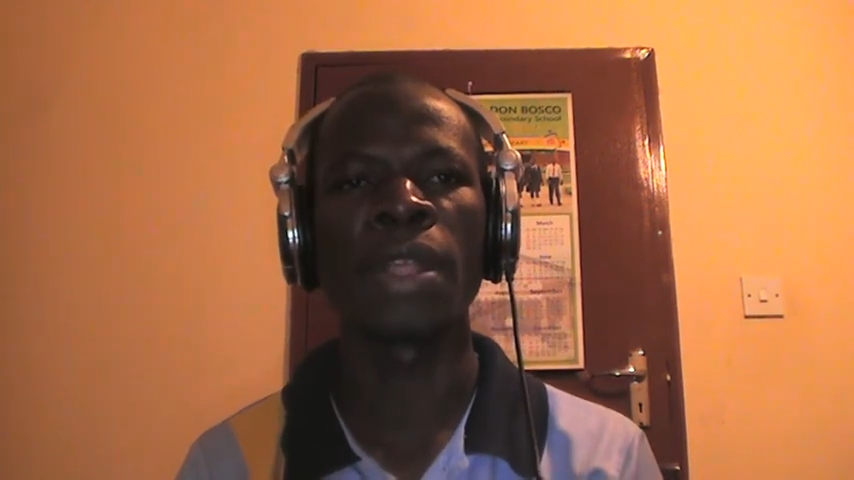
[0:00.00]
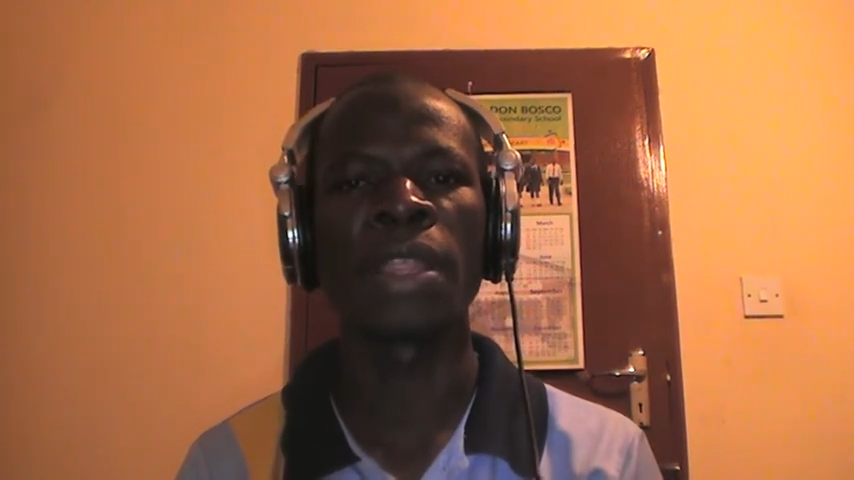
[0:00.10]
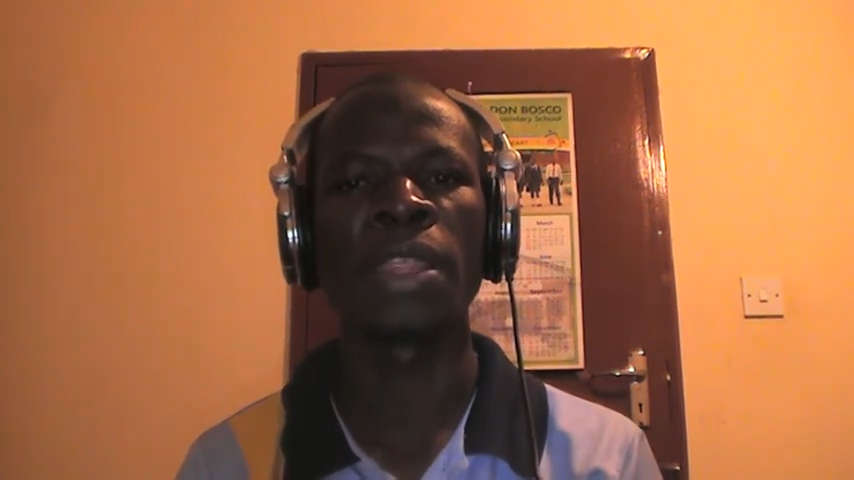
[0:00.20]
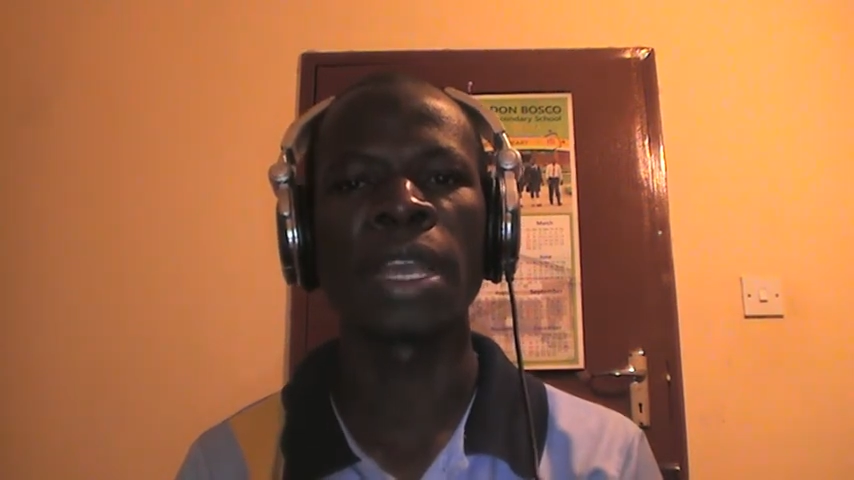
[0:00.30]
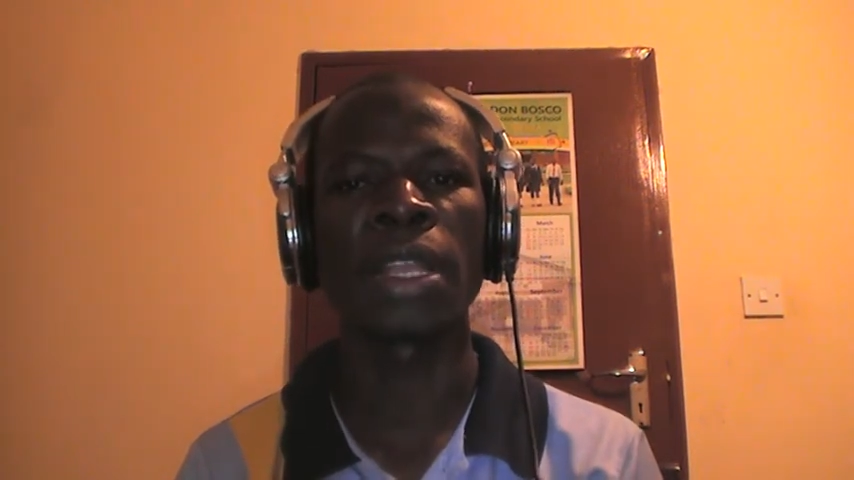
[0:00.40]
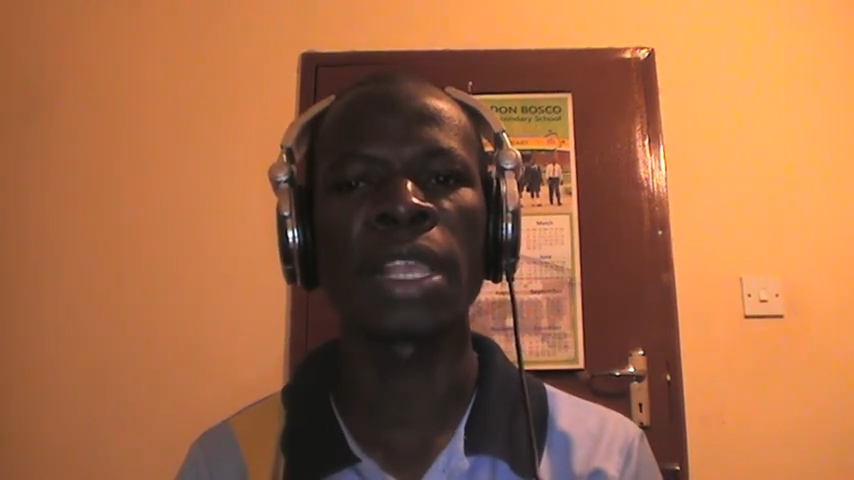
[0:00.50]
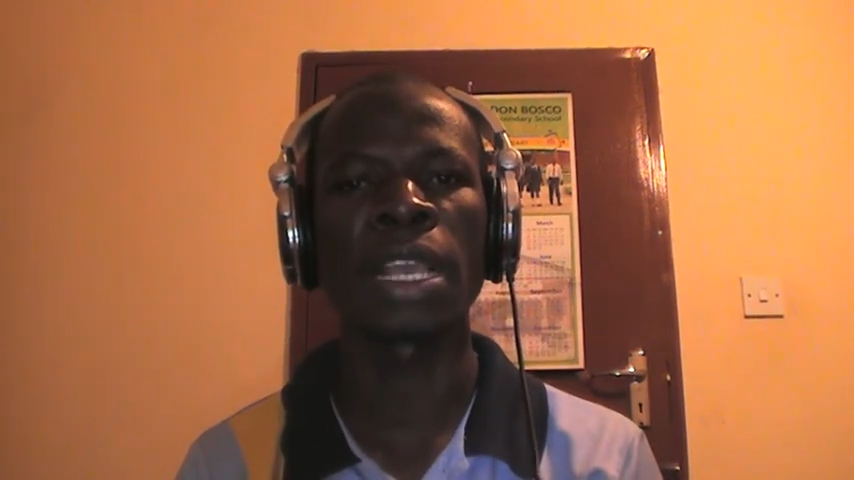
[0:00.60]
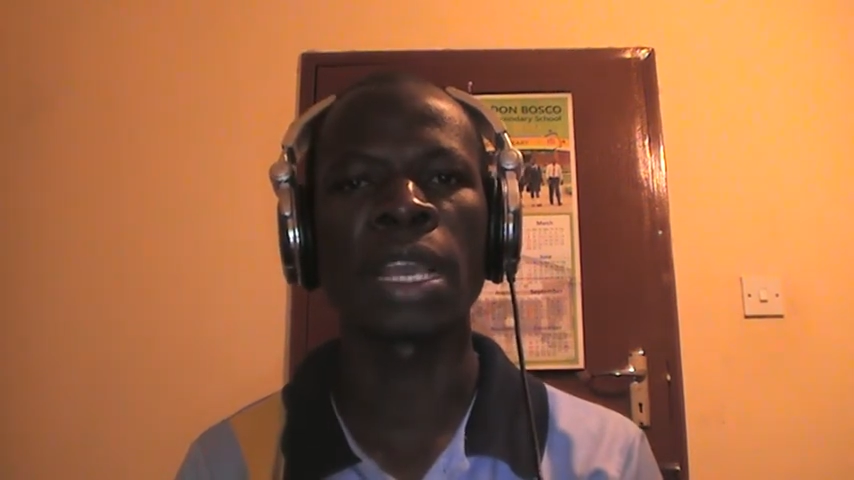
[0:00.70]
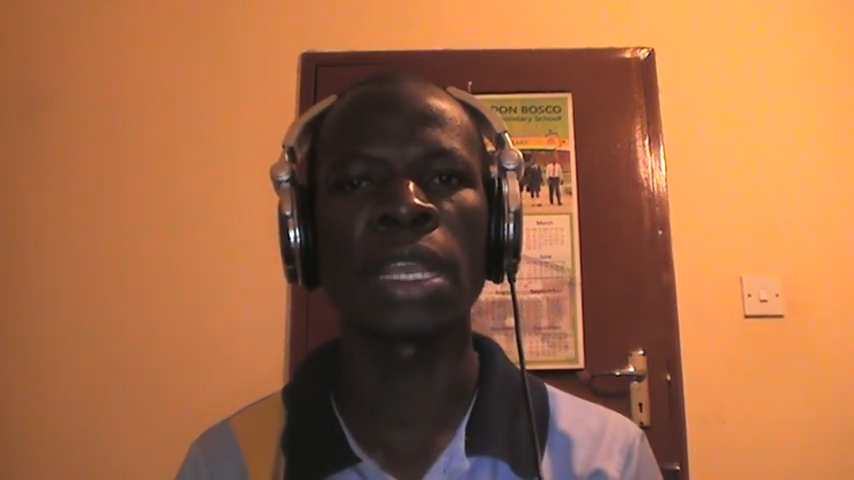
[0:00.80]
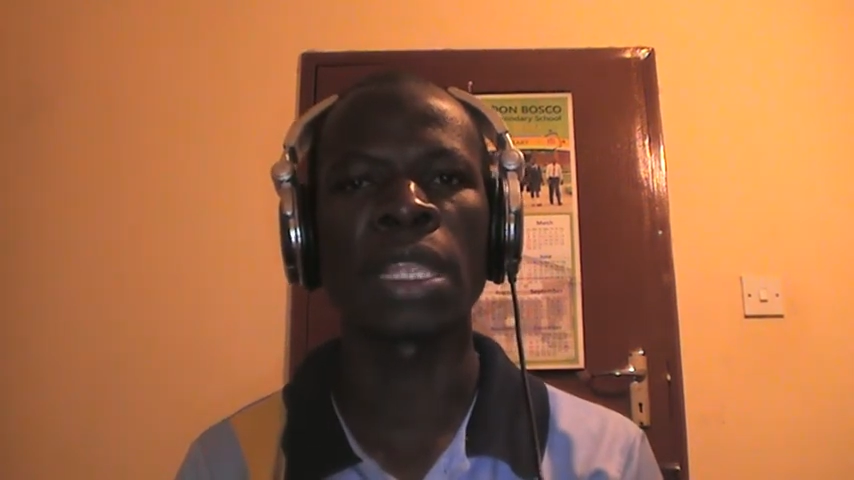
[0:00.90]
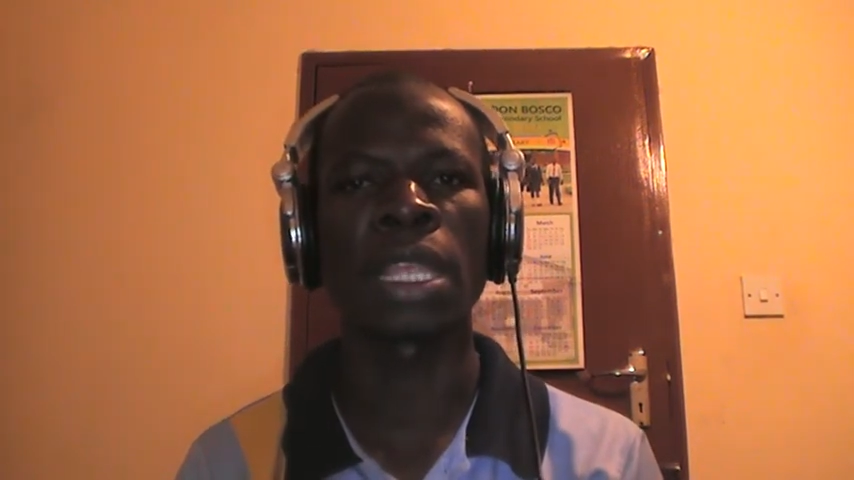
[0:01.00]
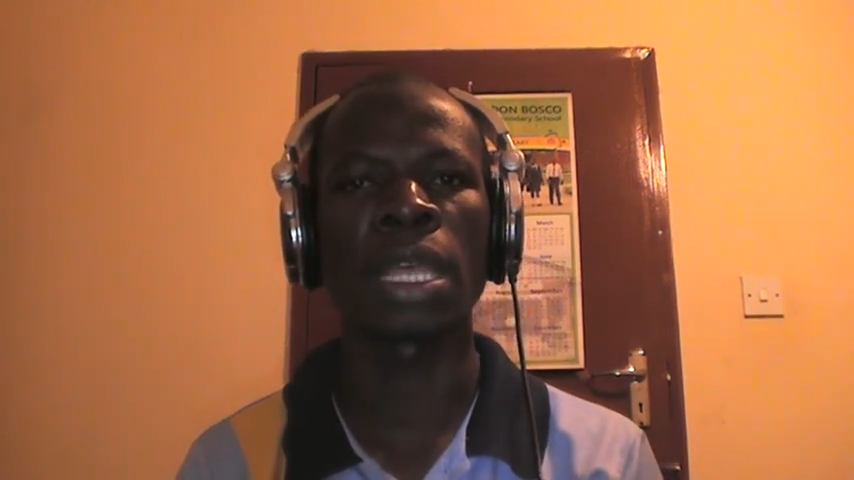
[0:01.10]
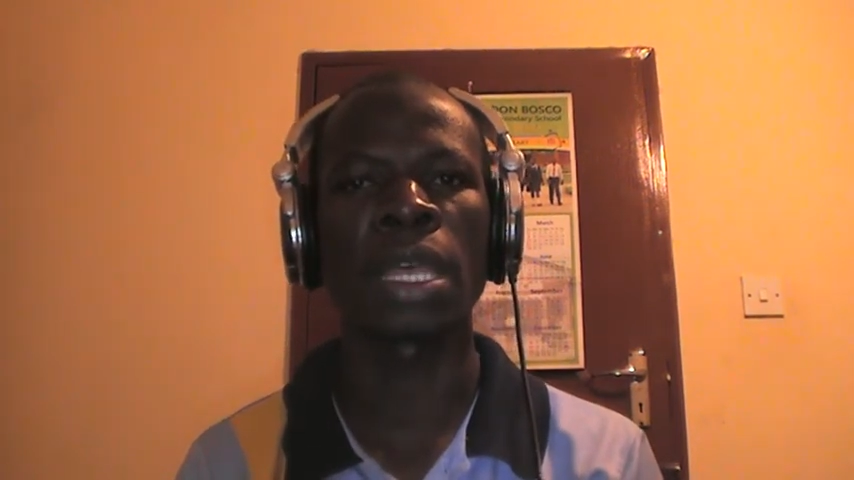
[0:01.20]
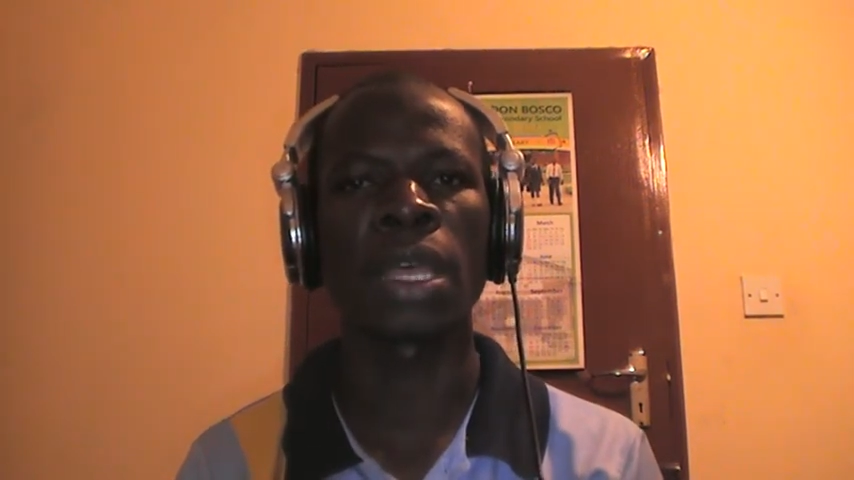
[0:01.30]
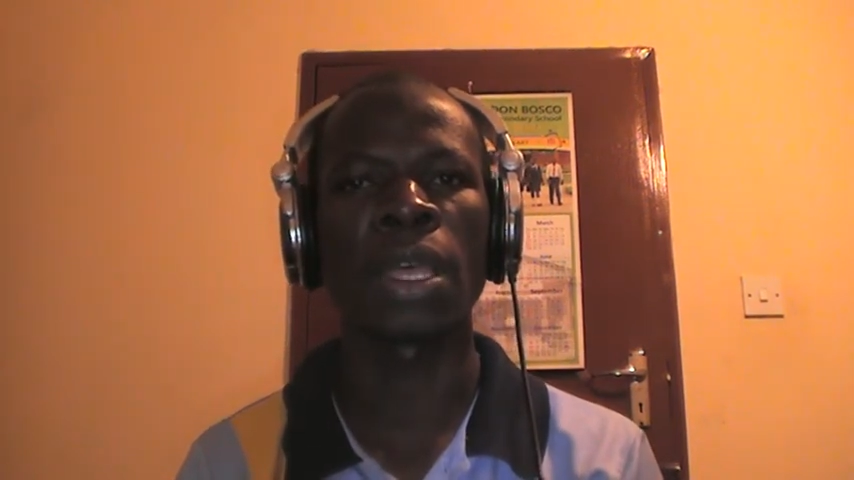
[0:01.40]
that
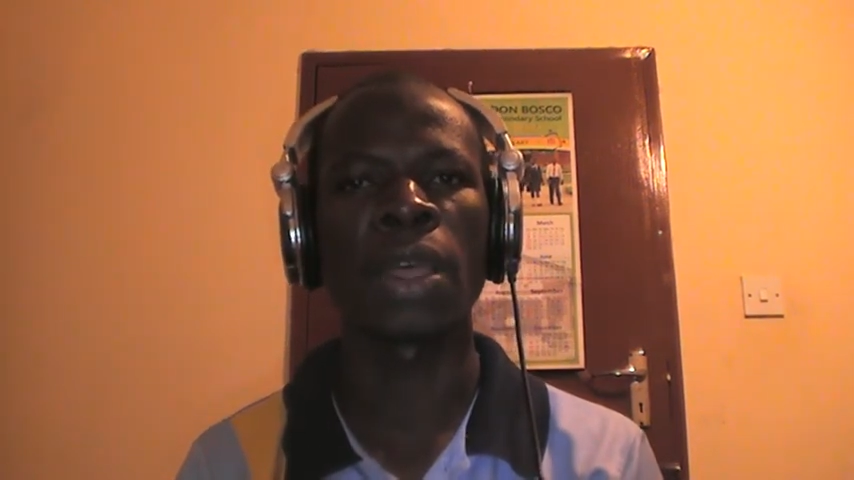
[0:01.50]
cater